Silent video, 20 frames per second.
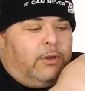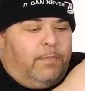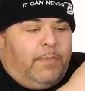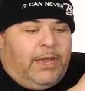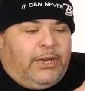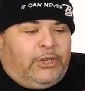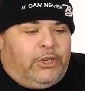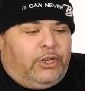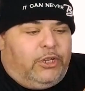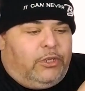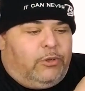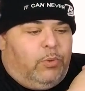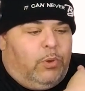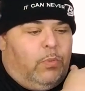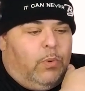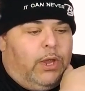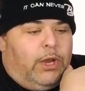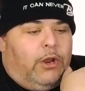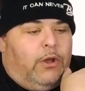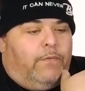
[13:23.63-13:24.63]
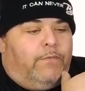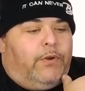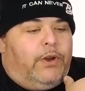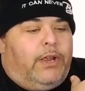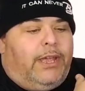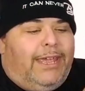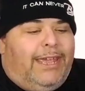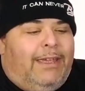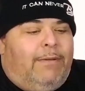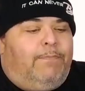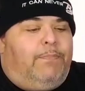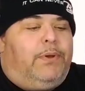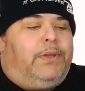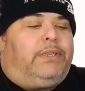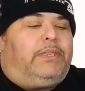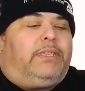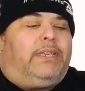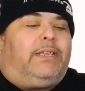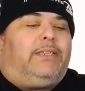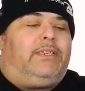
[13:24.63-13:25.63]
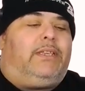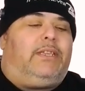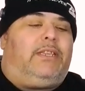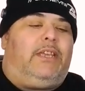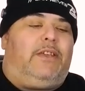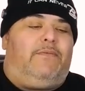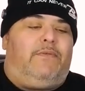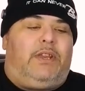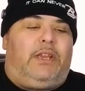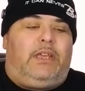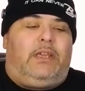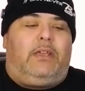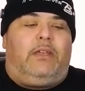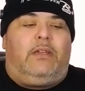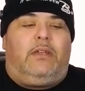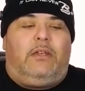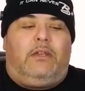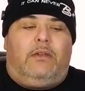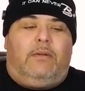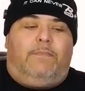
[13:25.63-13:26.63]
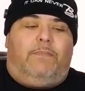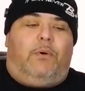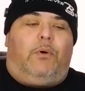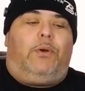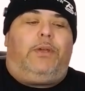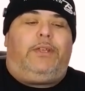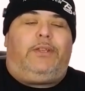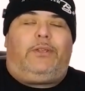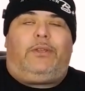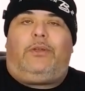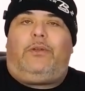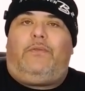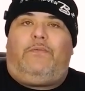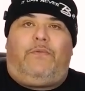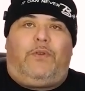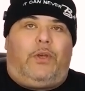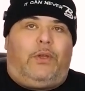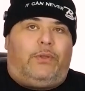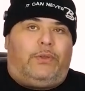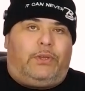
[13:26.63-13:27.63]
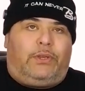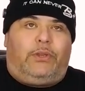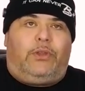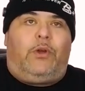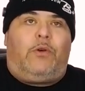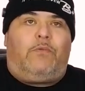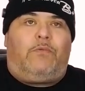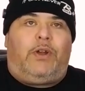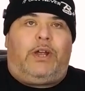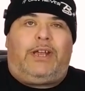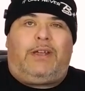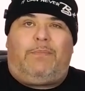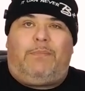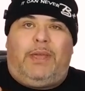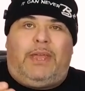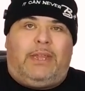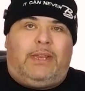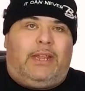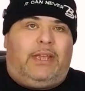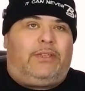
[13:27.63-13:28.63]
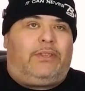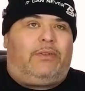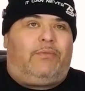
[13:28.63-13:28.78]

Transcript: Dimensions we went over. Input sensitivity, 0.2 volts, don't recommend.